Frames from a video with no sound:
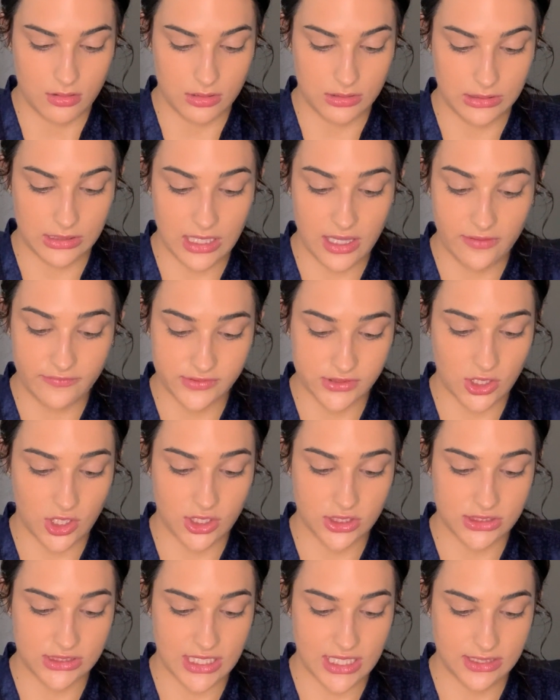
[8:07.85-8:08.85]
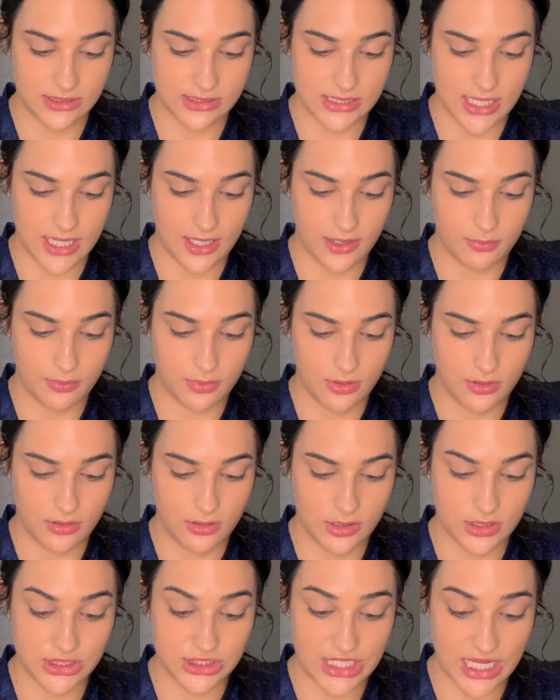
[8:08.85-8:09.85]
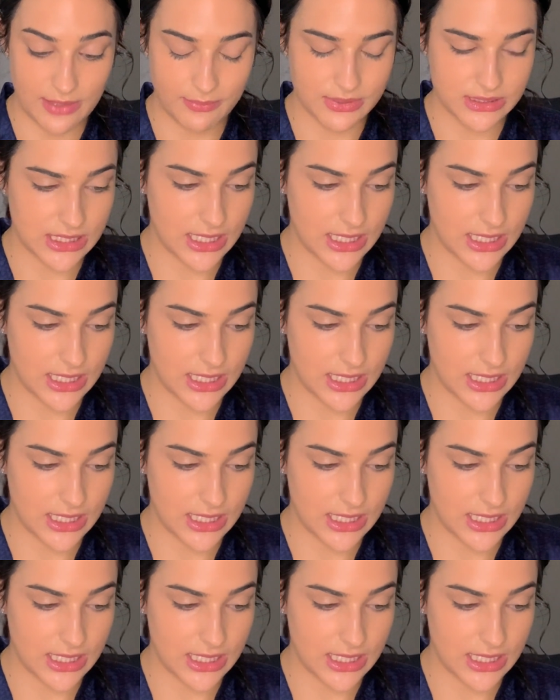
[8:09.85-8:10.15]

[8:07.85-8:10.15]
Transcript: love Tarte Shape